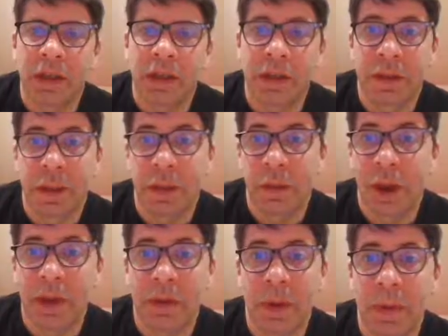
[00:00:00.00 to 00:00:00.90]
You see,
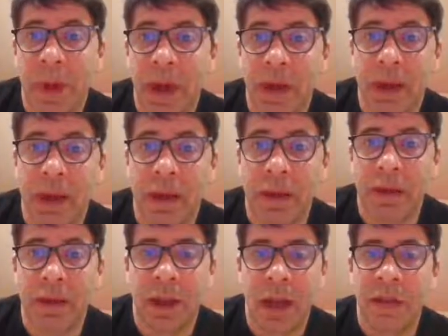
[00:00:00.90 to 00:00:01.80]
white's a bit better here,
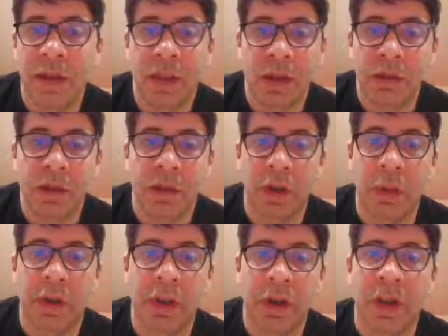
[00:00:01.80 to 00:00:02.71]
and there's no
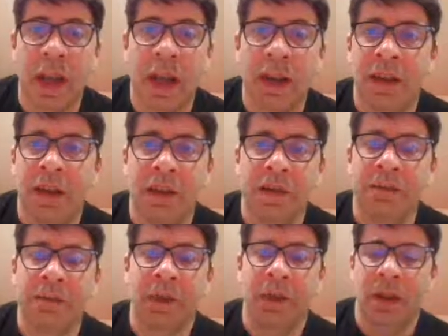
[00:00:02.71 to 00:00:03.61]
trouble. You don't get any of those
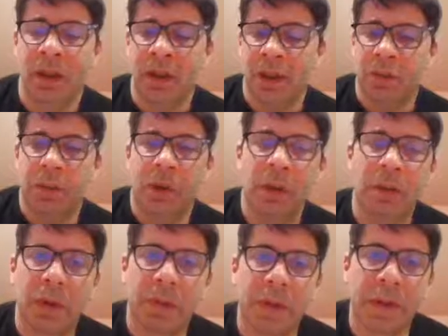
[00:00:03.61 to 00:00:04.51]

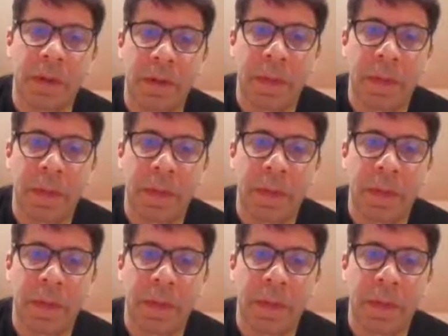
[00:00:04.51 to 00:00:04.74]
problems.